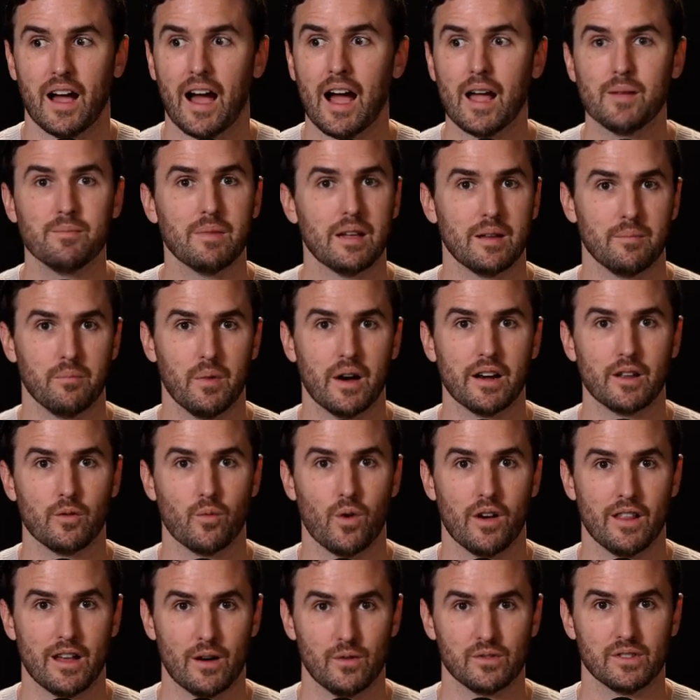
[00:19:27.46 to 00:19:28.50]
I made money
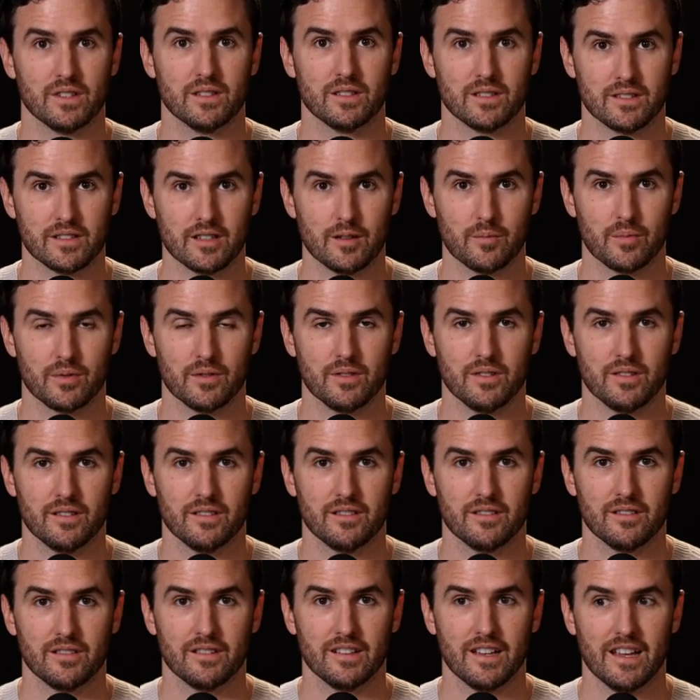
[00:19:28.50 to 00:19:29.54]
while I was asleep.
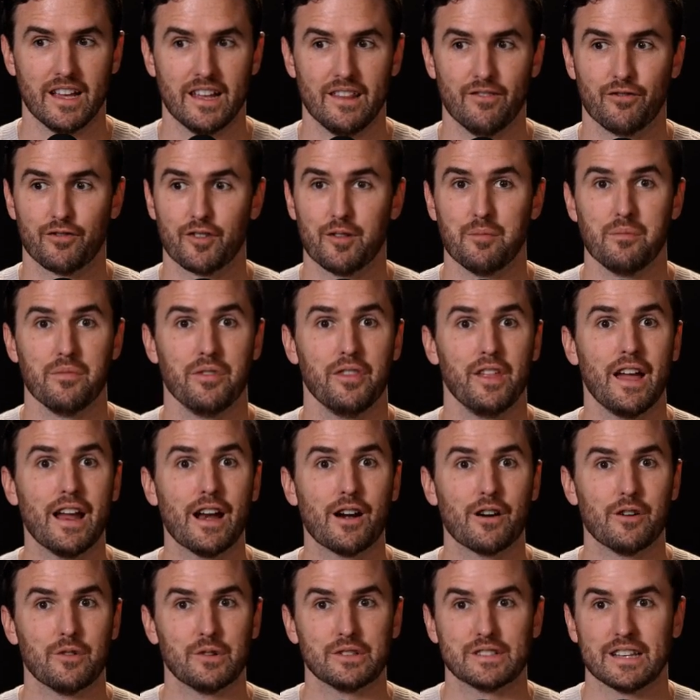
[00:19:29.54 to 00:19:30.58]
And from
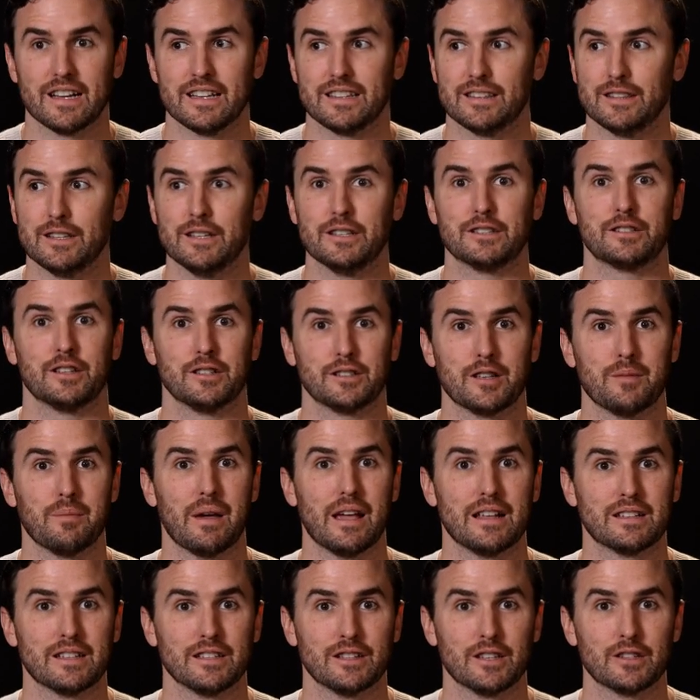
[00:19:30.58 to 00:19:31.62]
there, it was like, this is
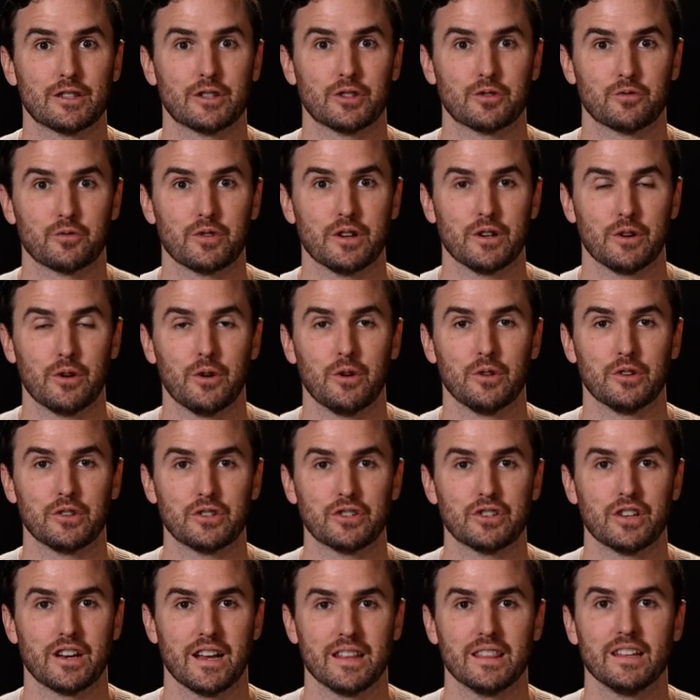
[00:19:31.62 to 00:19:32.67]
amazing. This is real. Holy
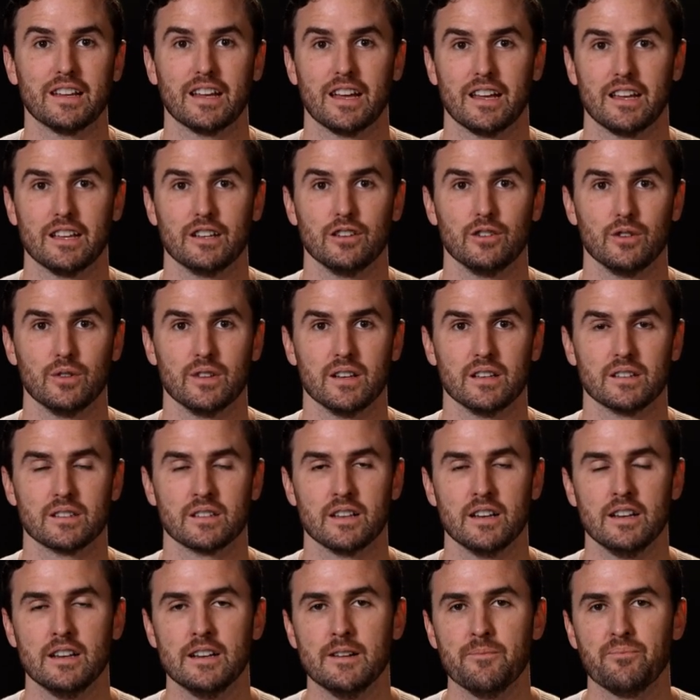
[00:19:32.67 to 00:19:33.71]
shit, I think I can do
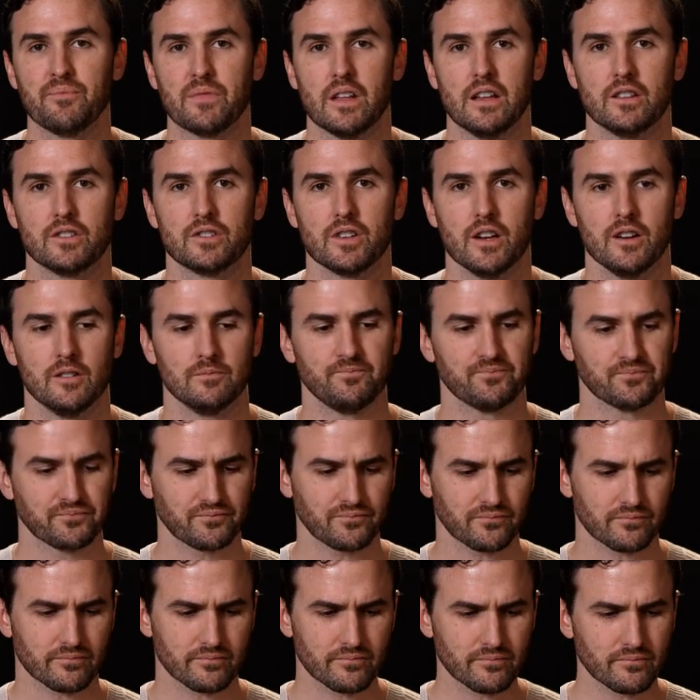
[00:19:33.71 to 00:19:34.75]
this. And so
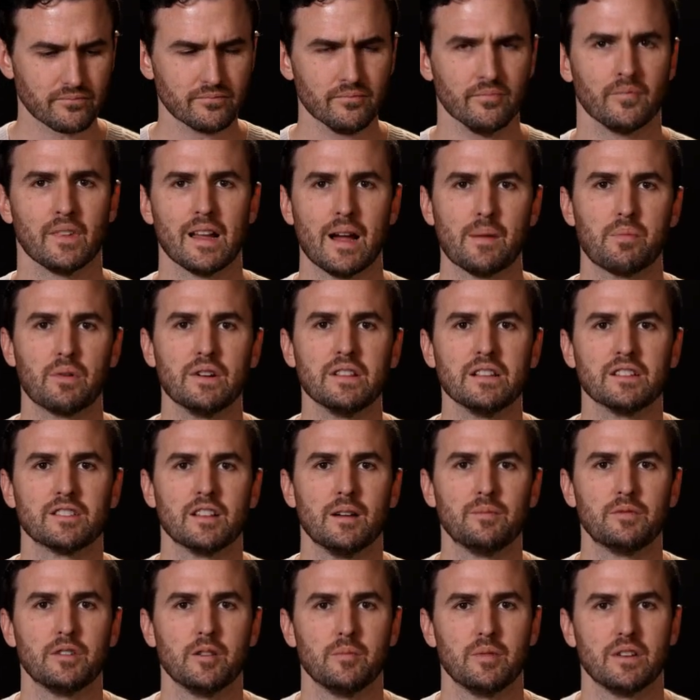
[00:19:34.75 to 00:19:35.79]
I bring
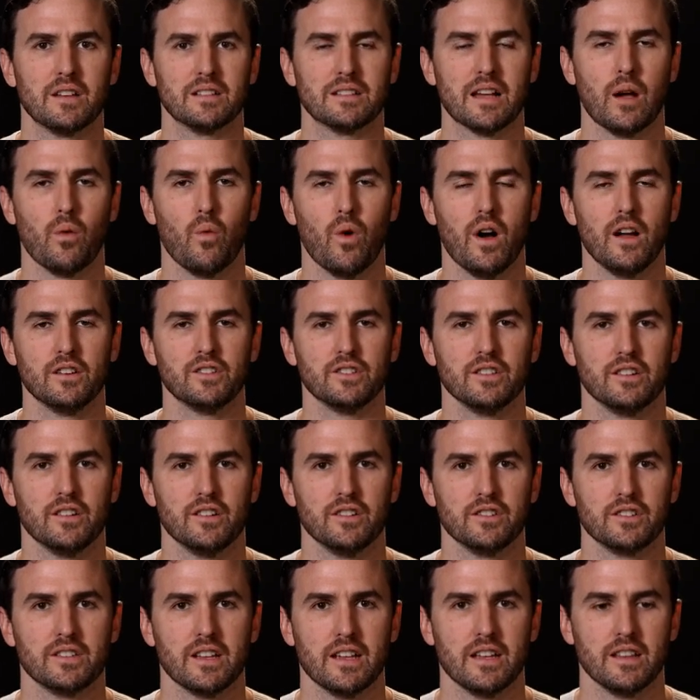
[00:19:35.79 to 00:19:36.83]
this up to you because I want you to
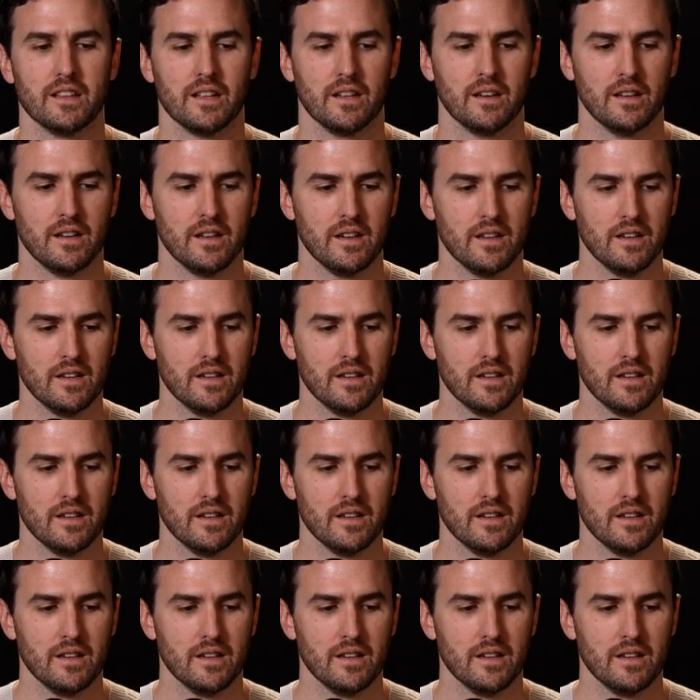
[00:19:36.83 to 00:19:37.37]
understand that